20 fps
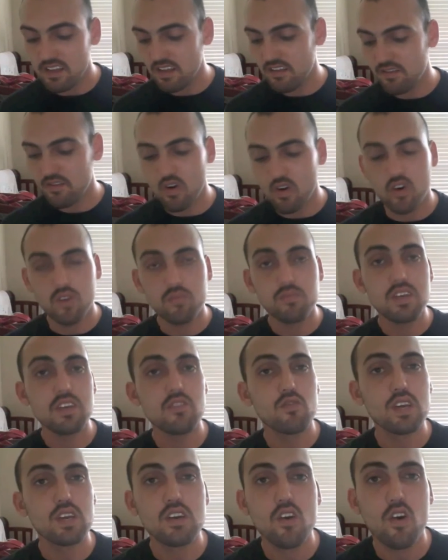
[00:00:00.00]
They've called me
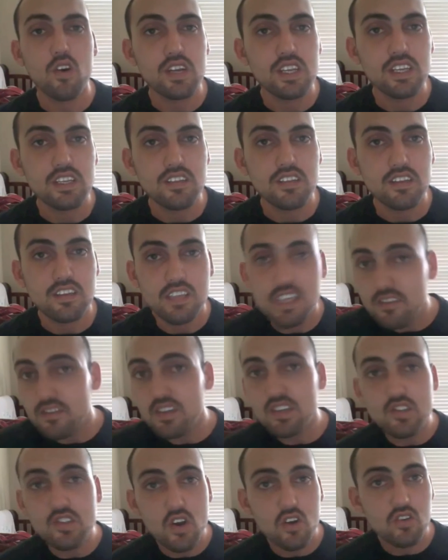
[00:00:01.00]
regarding the TV
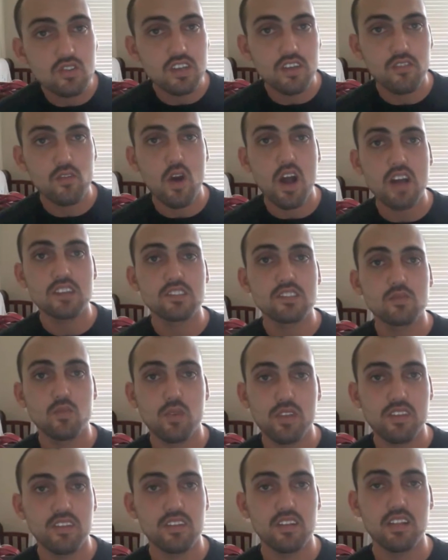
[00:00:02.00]
shows I've watched
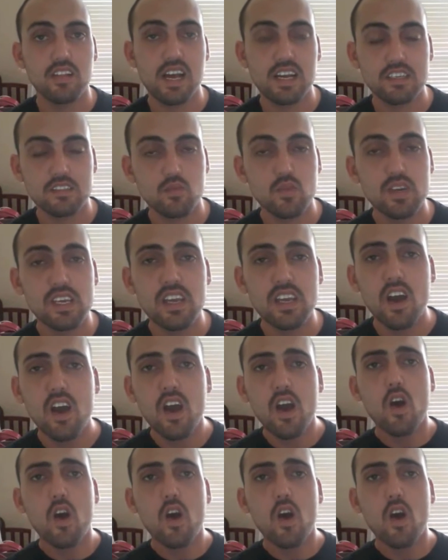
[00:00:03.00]
within the last week,